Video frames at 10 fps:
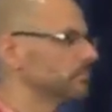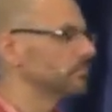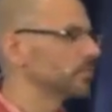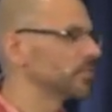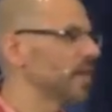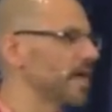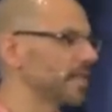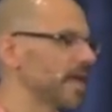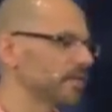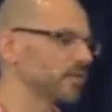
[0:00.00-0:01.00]
the side of
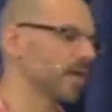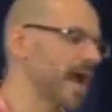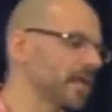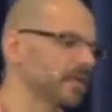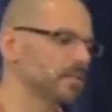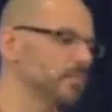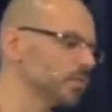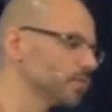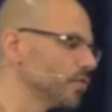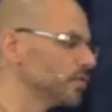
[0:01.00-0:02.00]
that crack in the
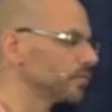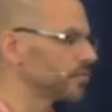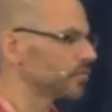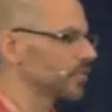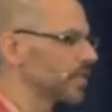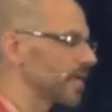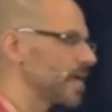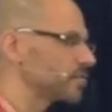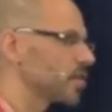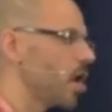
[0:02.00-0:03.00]
moonroof, it's a
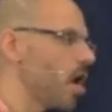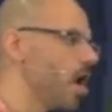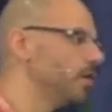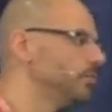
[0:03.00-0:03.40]
kick-ass car.